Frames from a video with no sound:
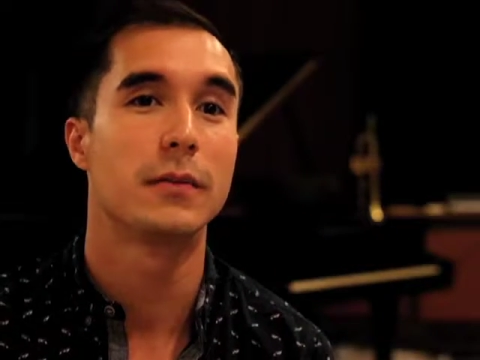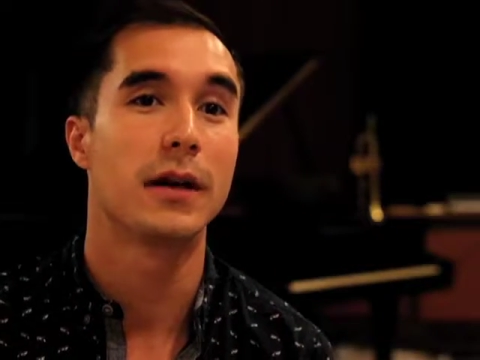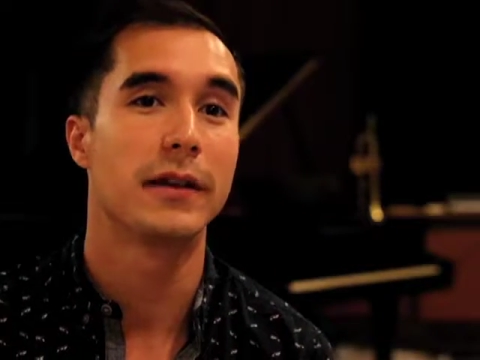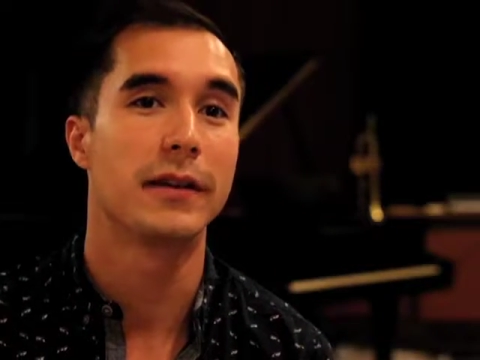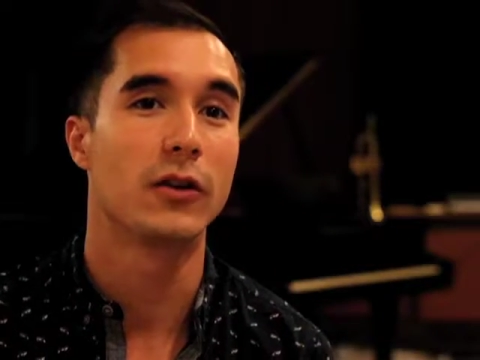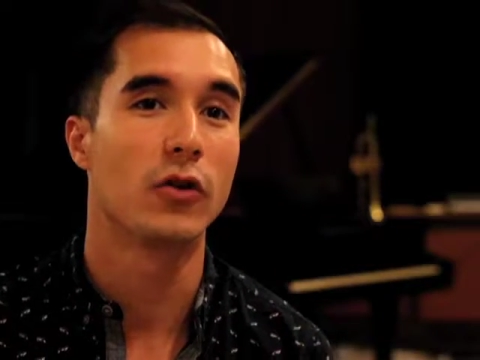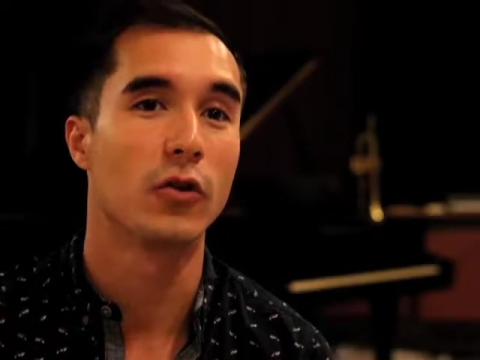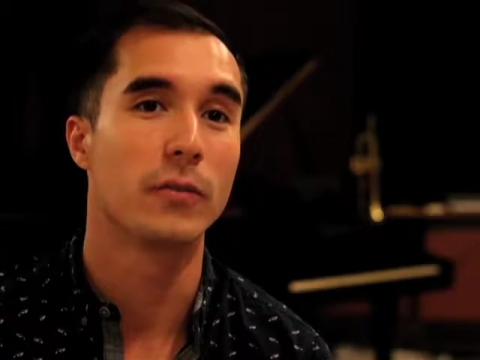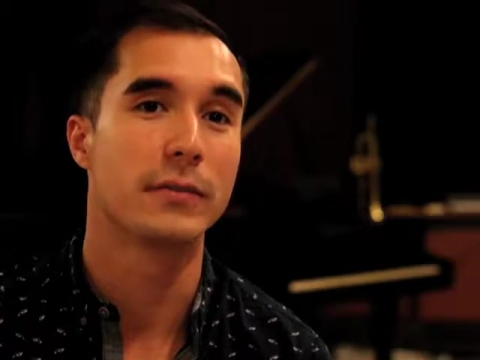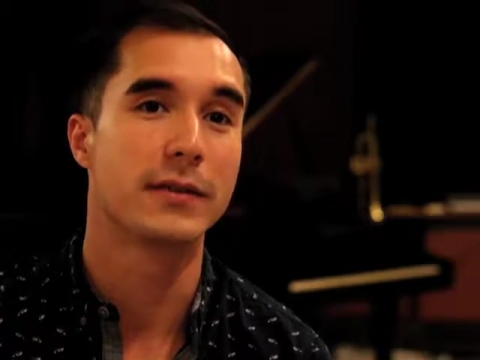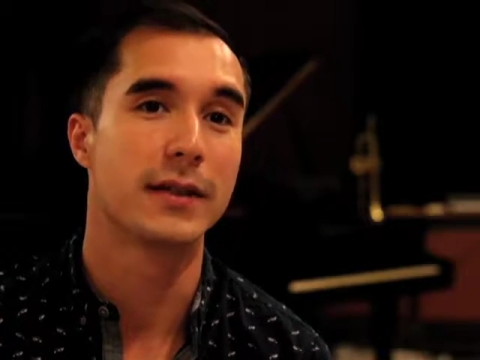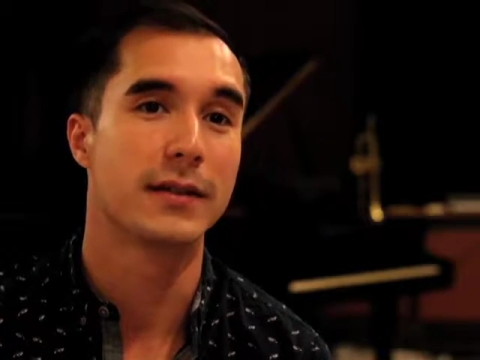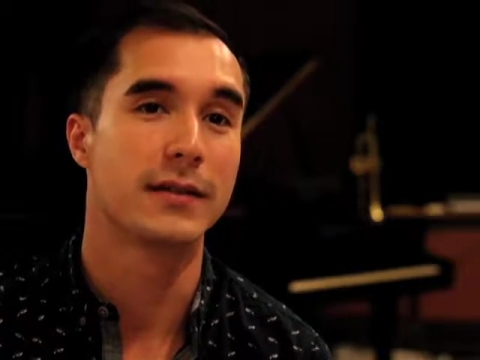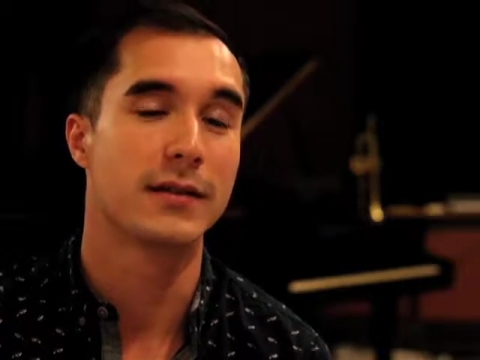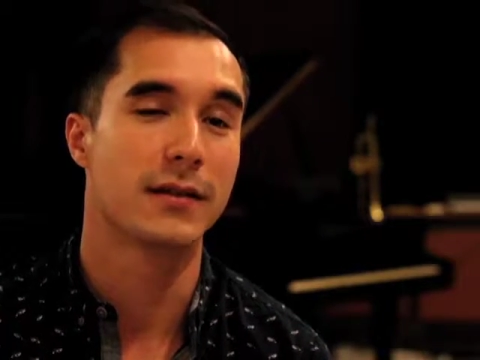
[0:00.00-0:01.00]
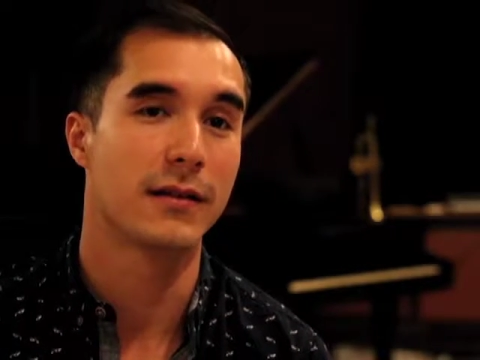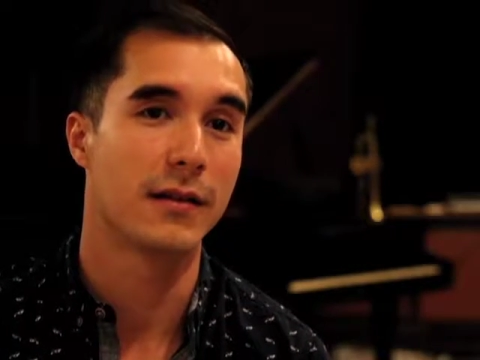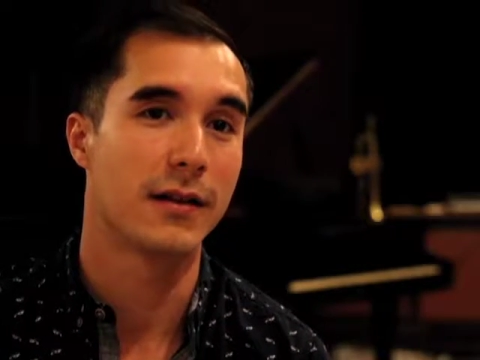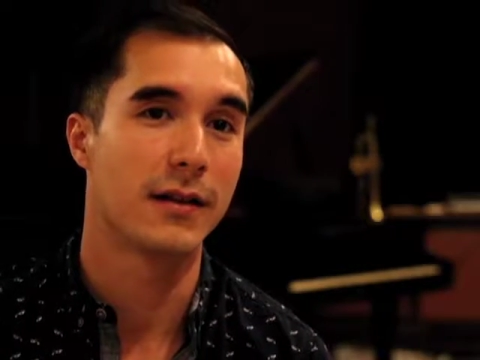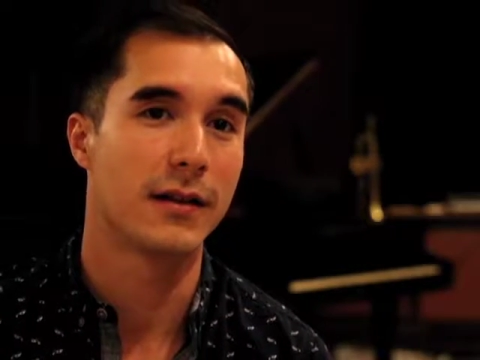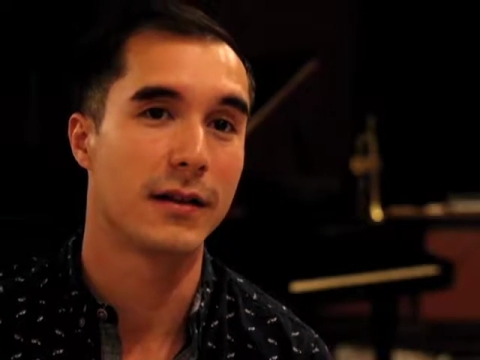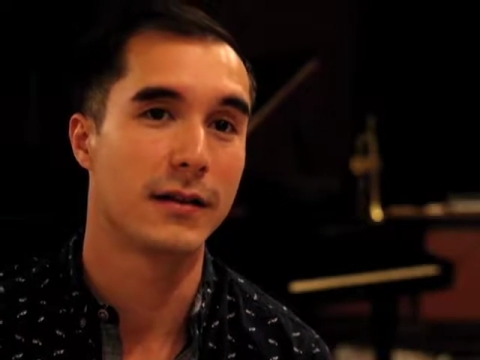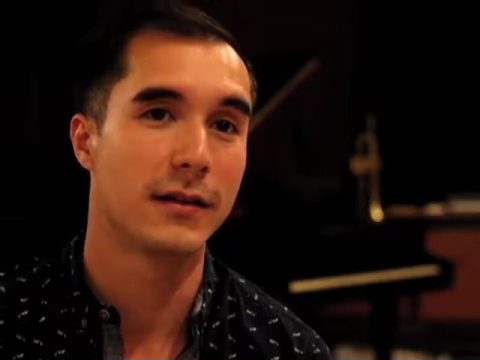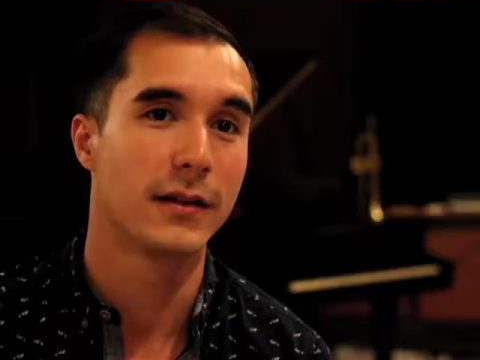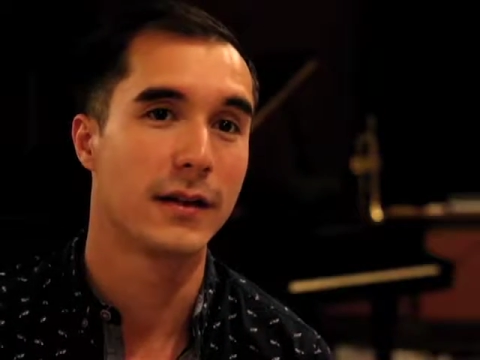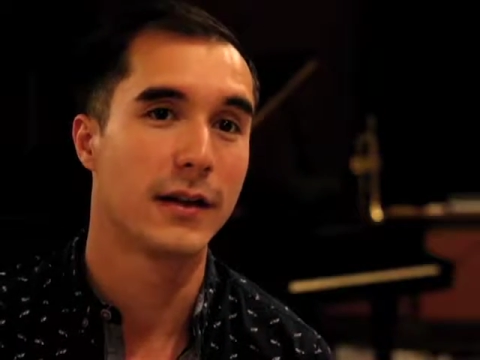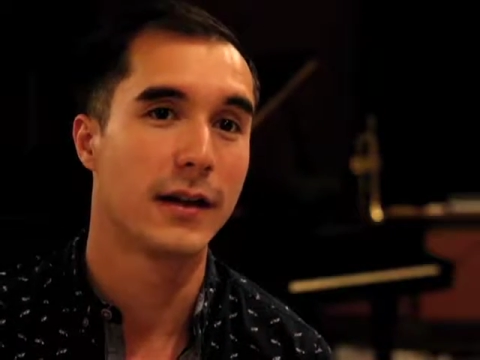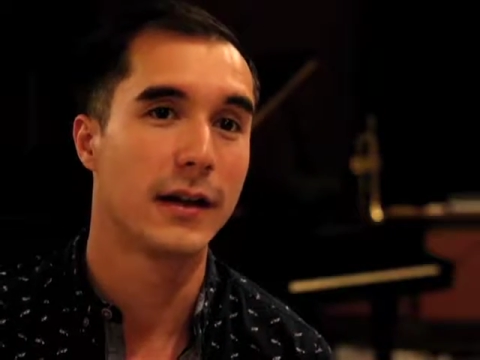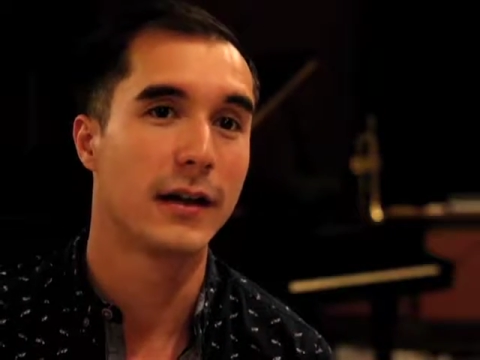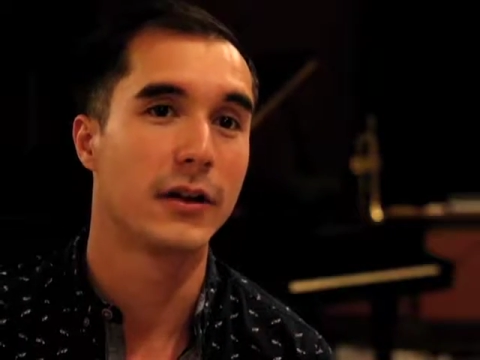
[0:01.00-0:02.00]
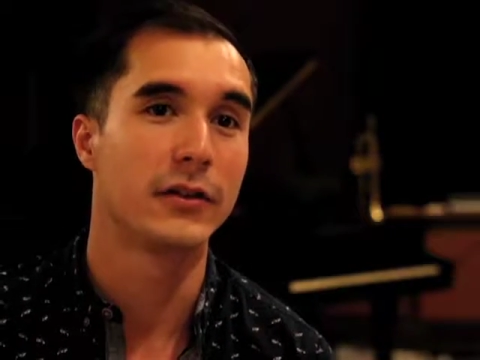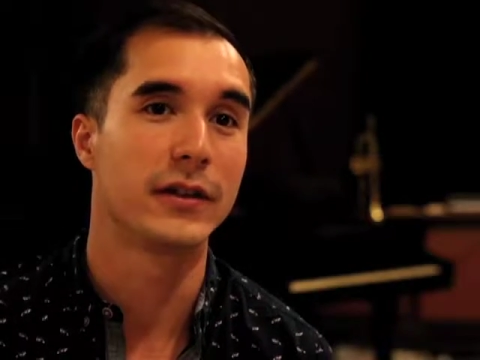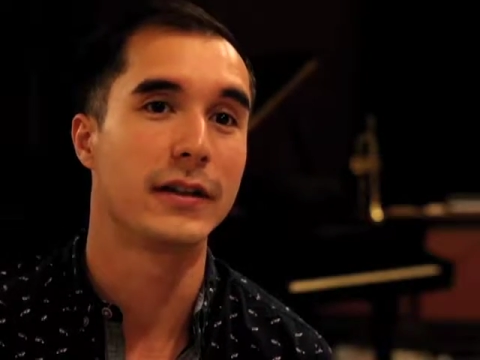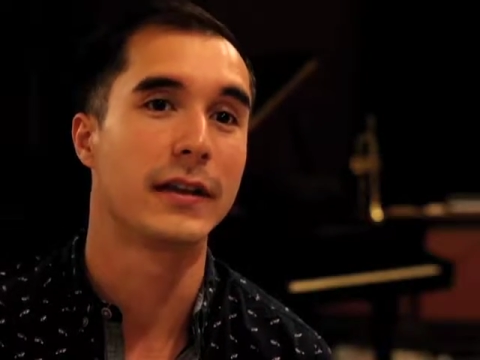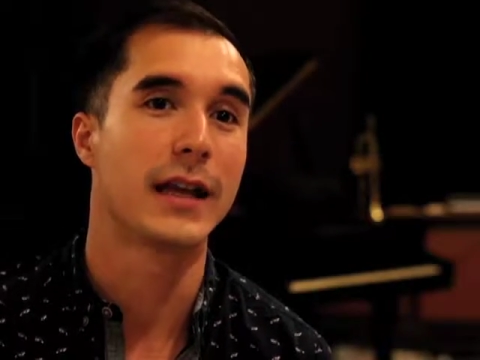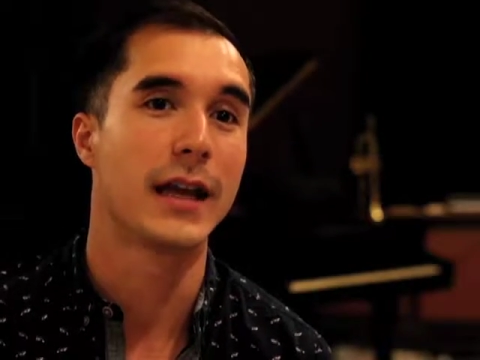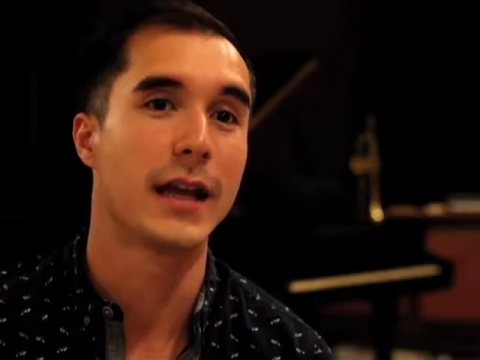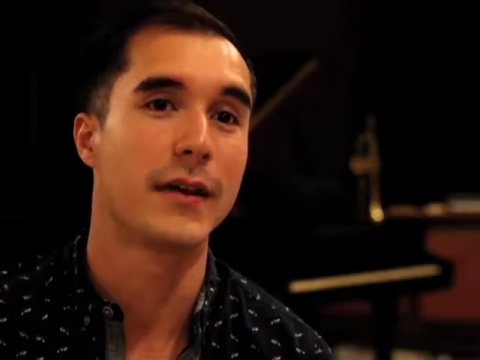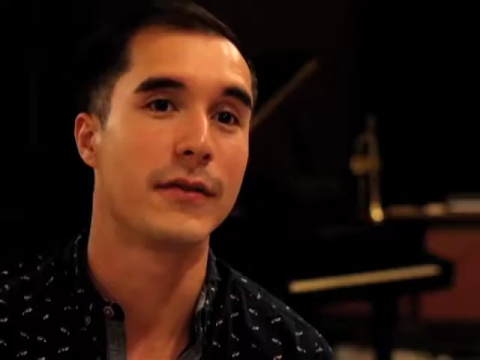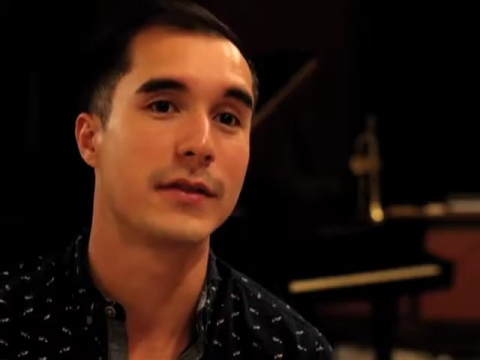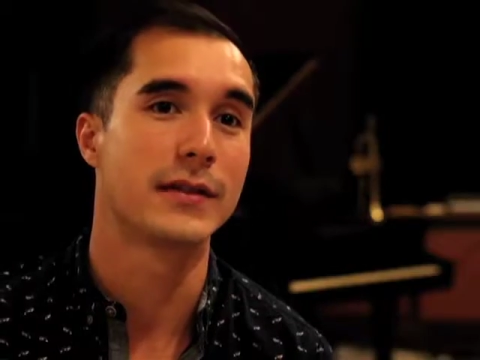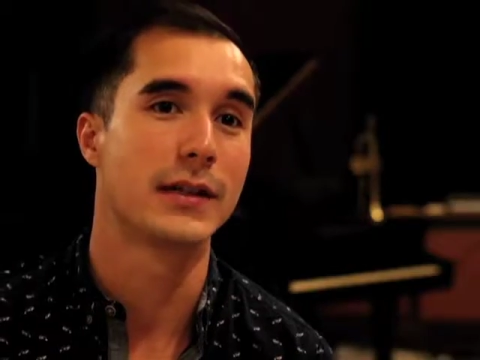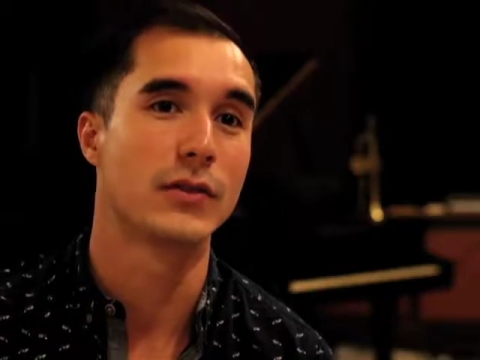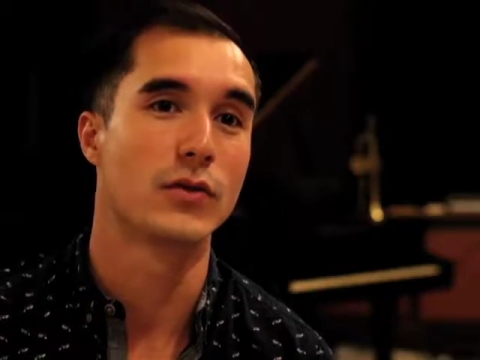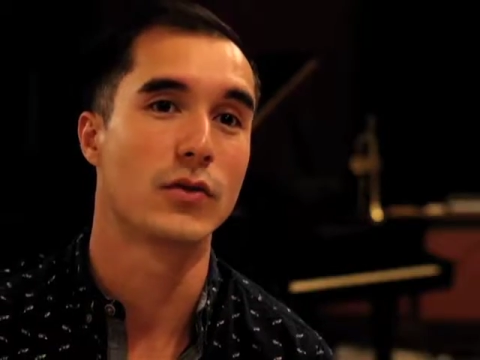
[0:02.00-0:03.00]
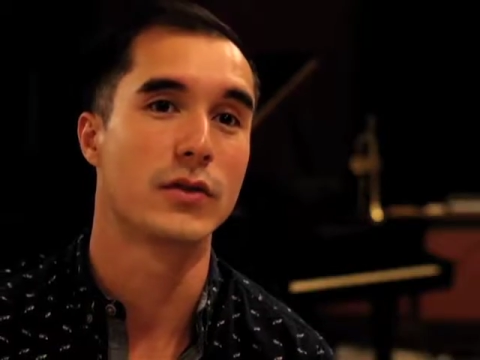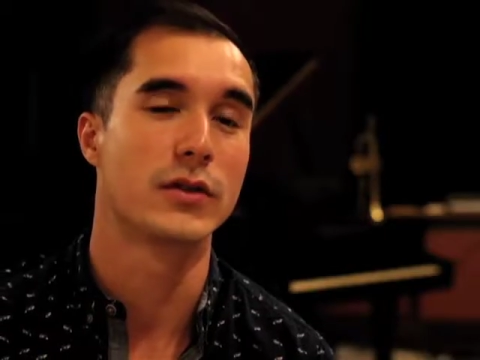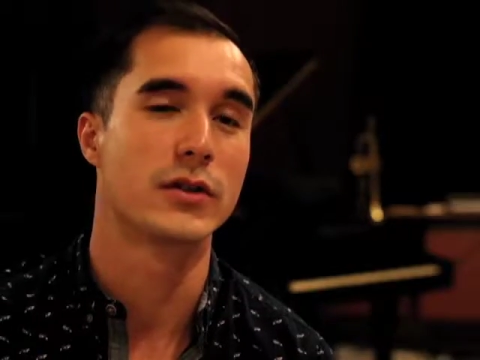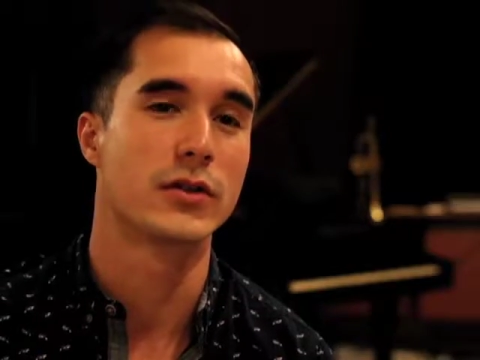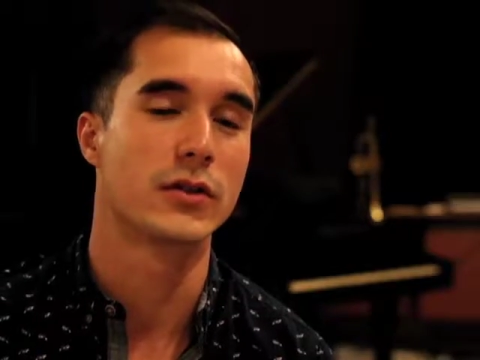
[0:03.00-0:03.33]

by the Olmsted Salon, held in the cave at St. George's